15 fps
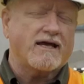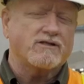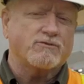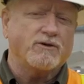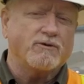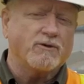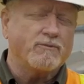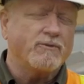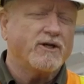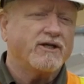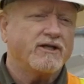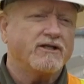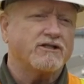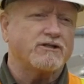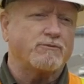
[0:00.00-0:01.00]
As we were
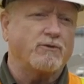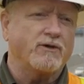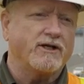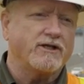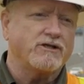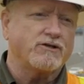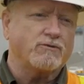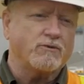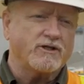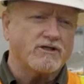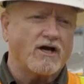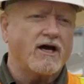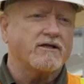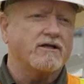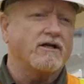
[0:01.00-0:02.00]
building this bridge, we
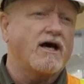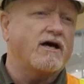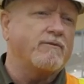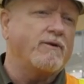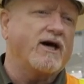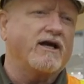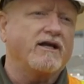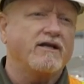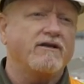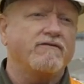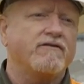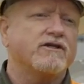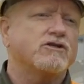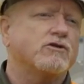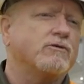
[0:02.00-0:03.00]
talked a lot about
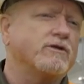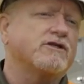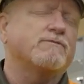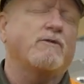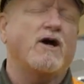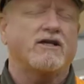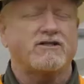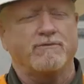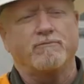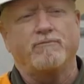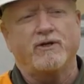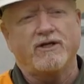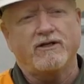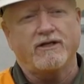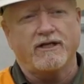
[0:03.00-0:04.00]
individual
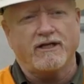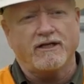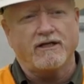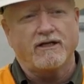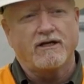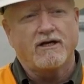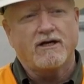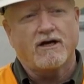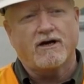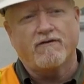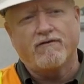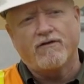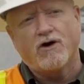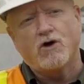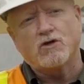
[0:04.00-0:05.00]
responsibility
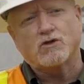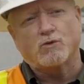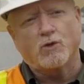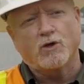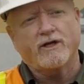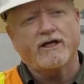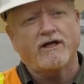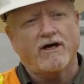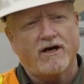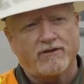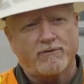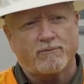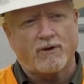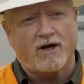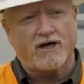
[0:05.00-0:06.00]
of those working on
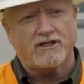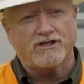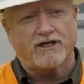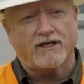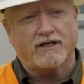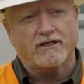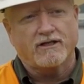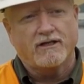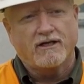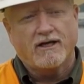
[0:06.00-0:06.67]
the project.